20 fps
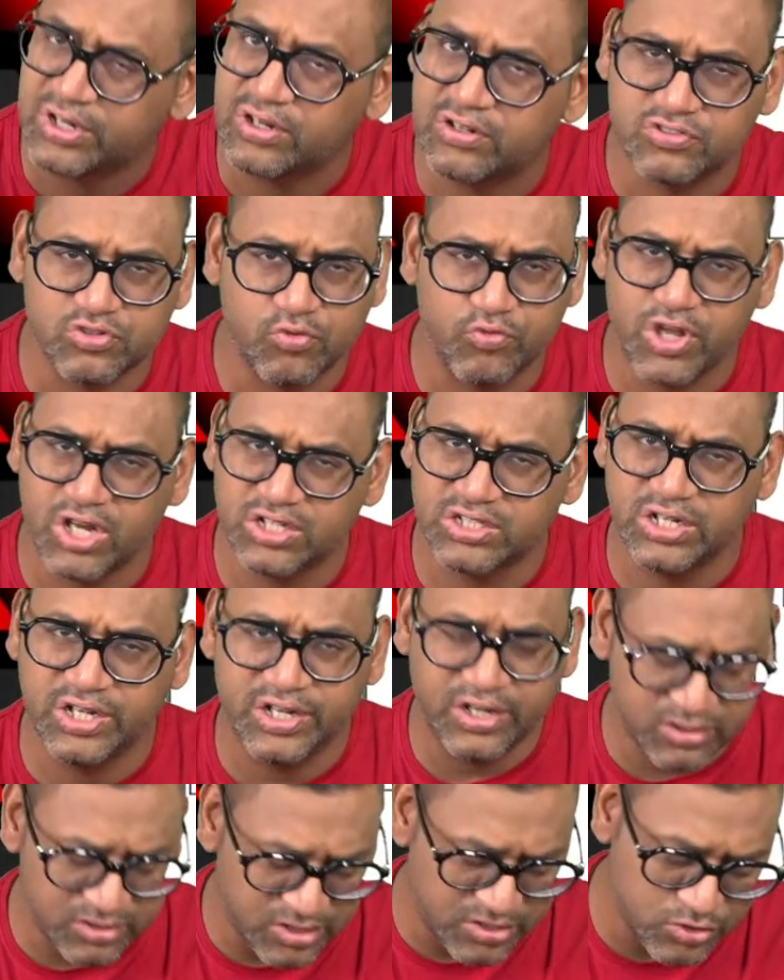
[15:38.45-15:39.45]
So we are the leader,
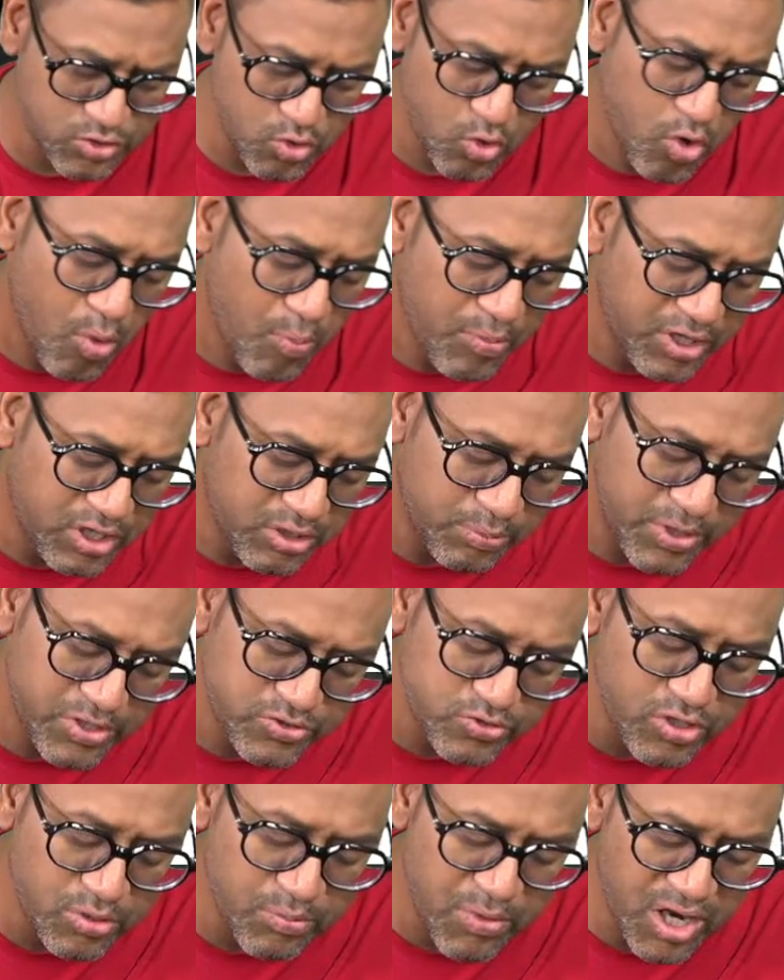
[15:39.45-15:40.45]
there is no competitor. Based on
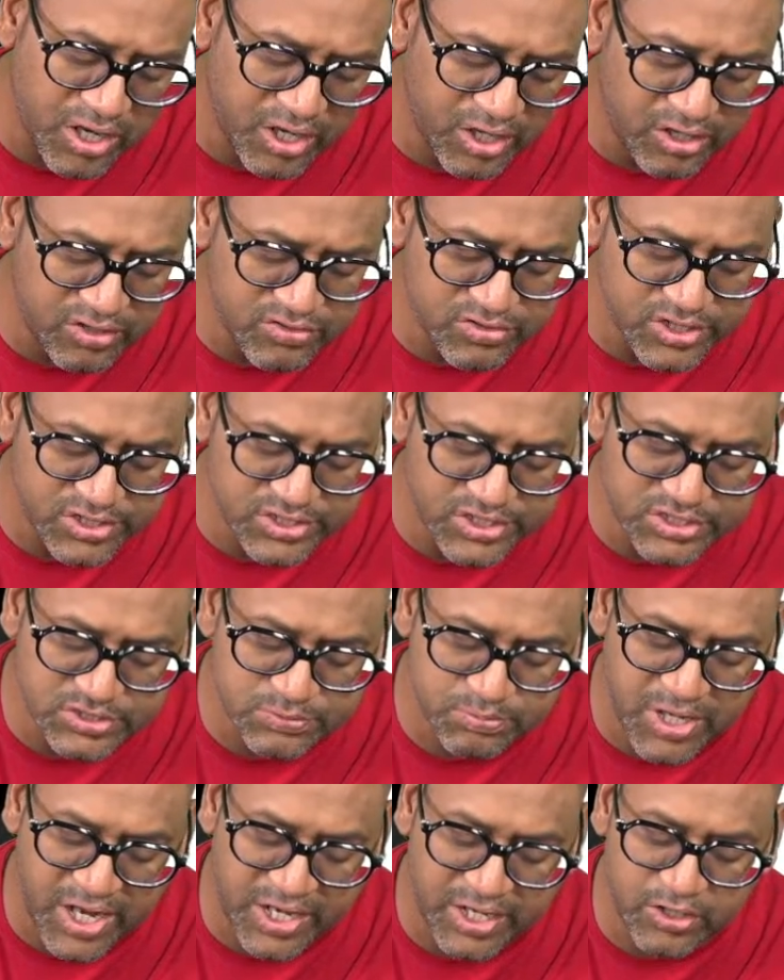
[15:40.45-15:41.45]
the market research, it's
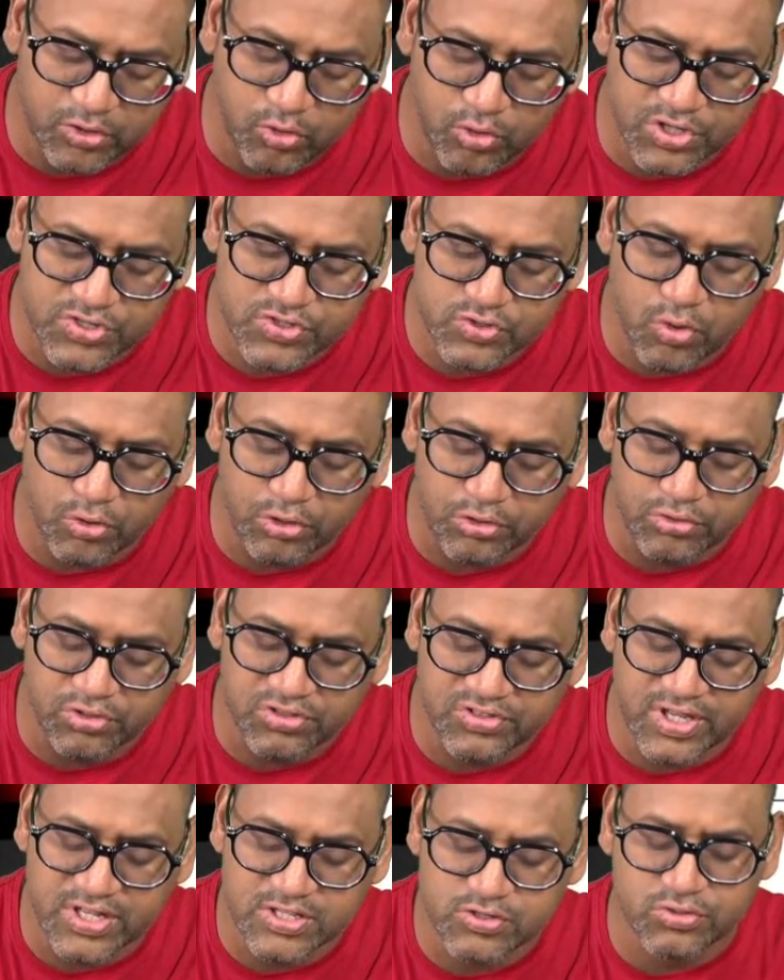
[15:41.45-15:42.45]
planning to discontinue
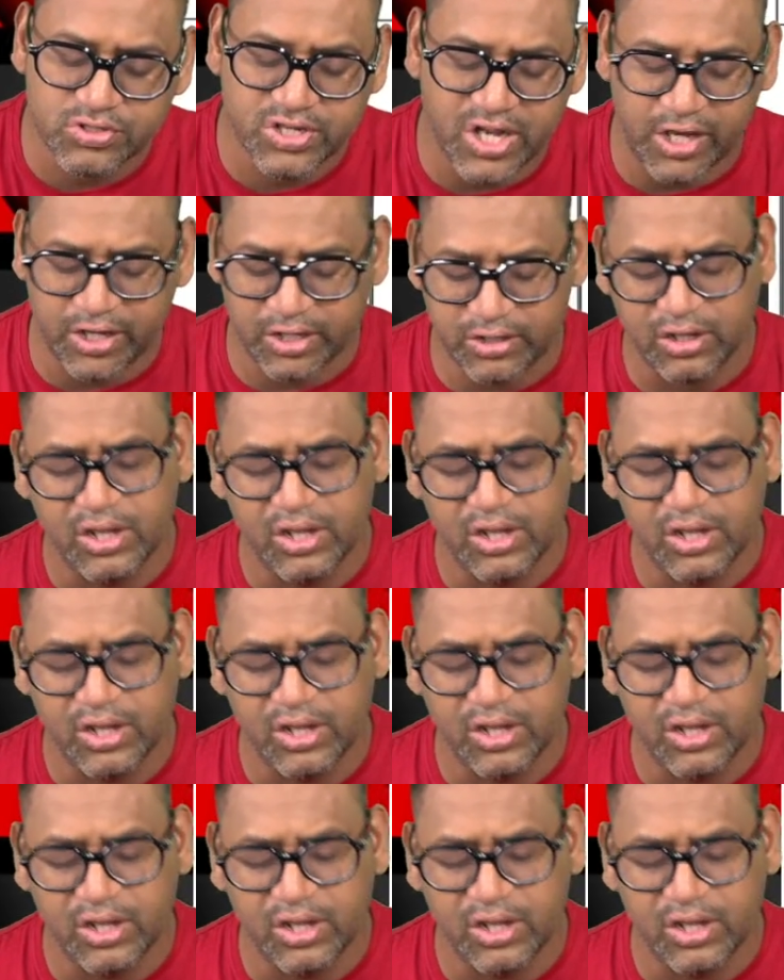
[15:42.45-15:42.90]
sales on credit.